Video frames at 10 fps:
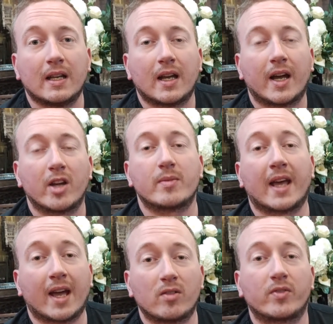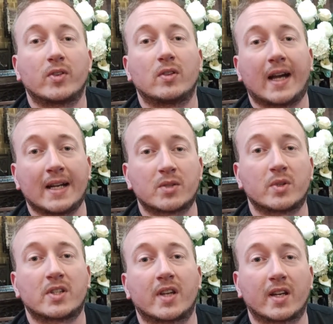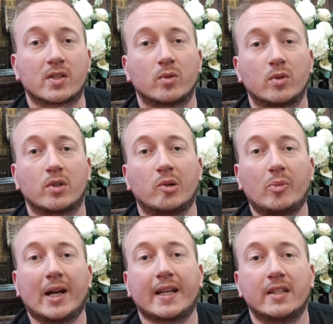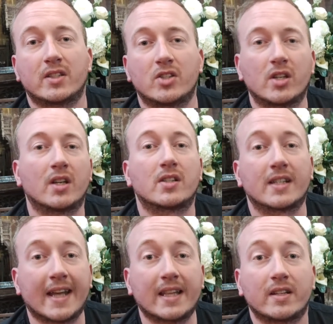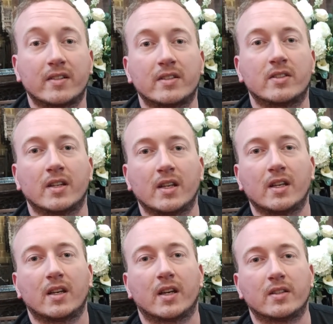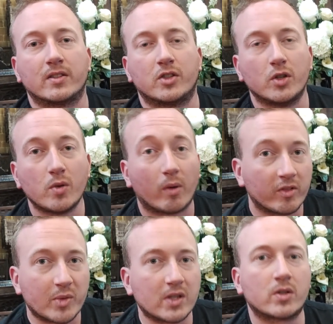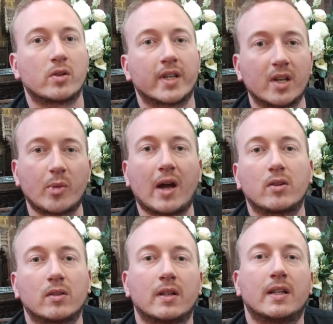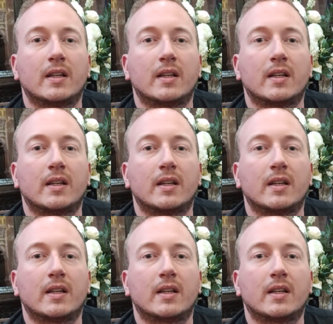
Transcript: I hope they're helpful as we start to all come back into church together and do what we've been talking about,